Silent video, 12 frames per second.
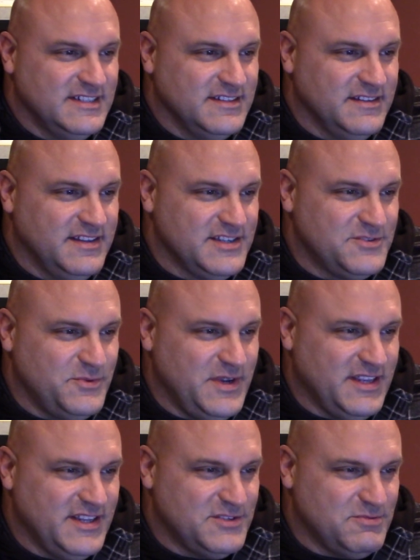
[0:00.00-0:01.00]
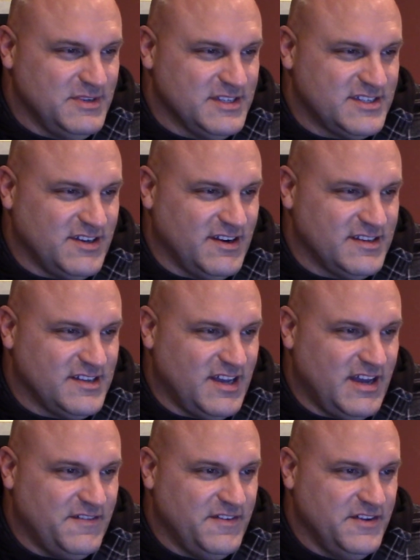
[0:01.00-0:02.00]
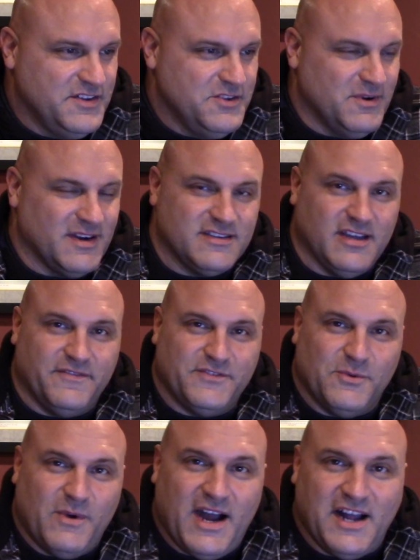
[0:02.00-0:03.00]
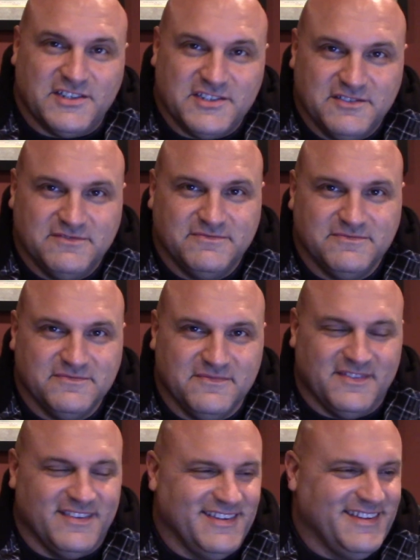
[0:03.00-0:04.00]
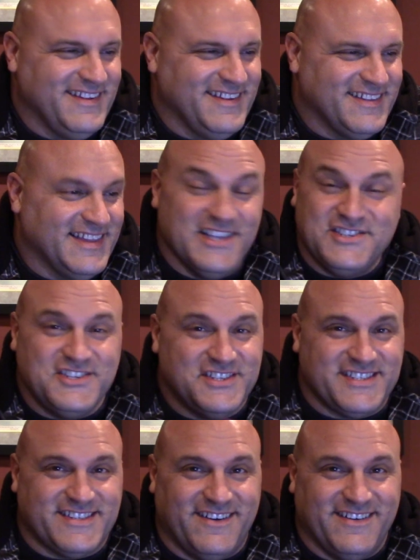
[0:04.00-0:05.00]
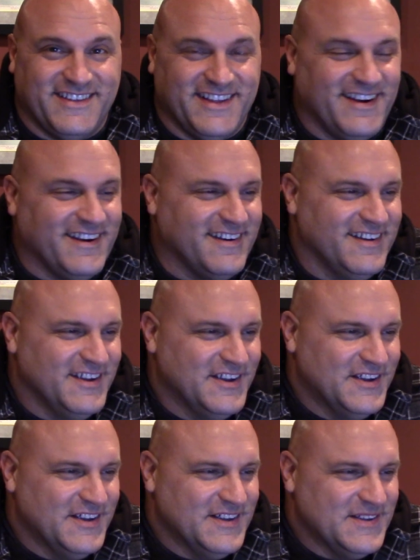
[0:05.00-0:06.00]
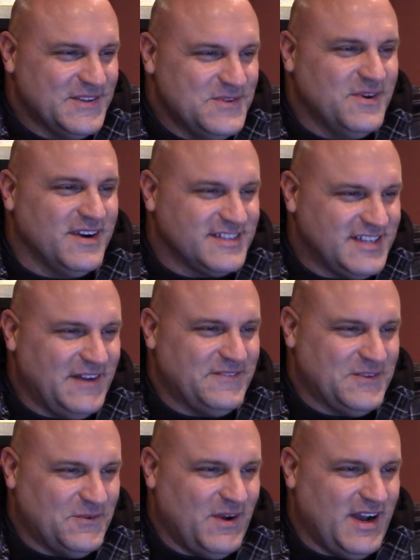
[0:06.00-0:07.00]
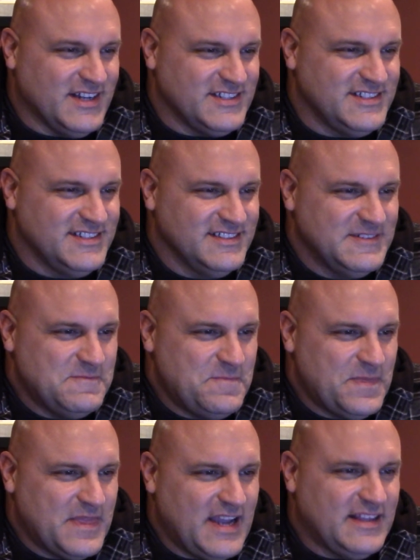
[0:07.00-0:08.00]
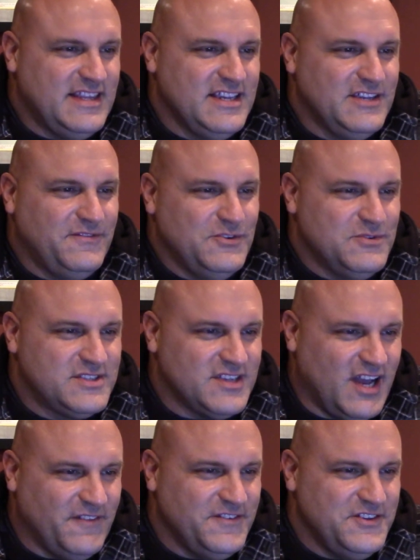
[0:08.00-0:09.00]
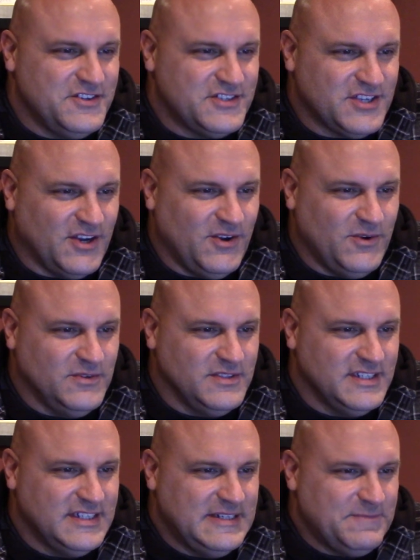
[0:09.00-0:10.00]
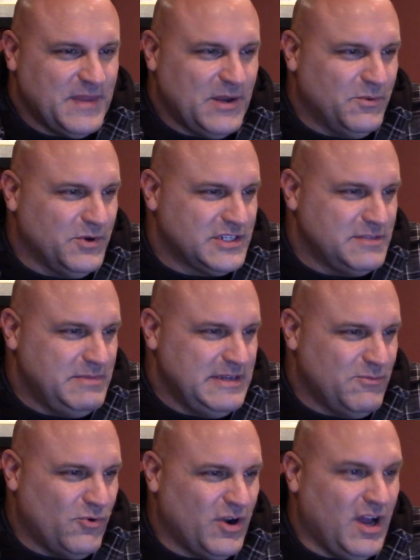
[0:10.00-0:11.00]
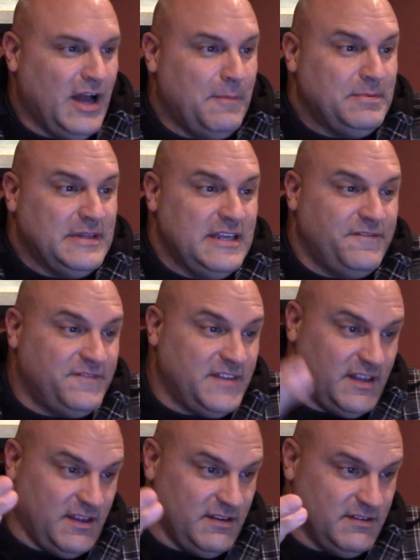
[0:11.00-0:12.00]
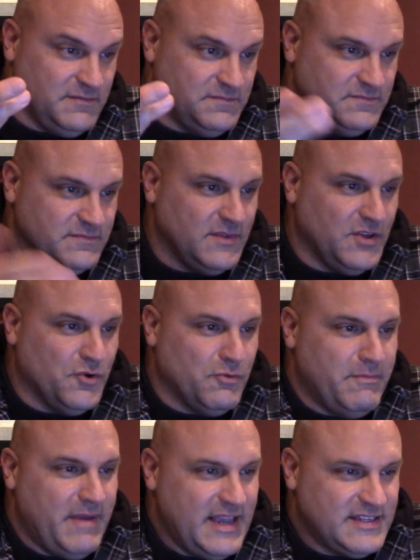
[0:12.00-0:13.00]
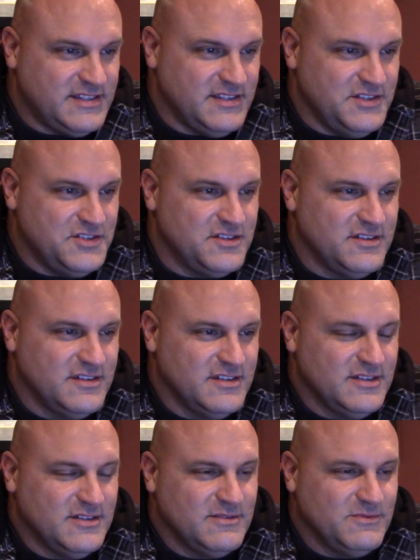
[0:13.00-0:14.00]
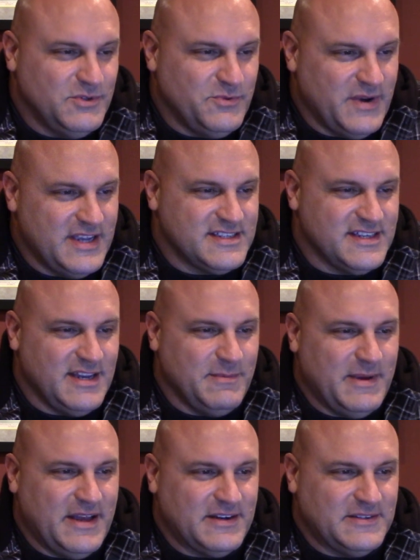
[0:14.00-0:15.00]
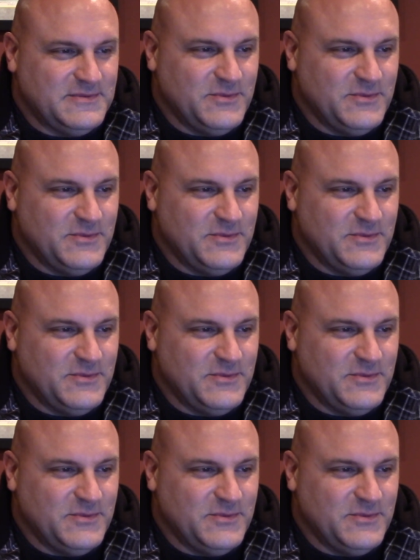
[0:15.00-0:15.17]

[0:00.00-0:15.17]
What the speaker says: This week, this one starts off, you are tough to watch. Let's just start there. You are tough to watch. I think if you softened your tone and work to be more uplifting, your message would resonate better.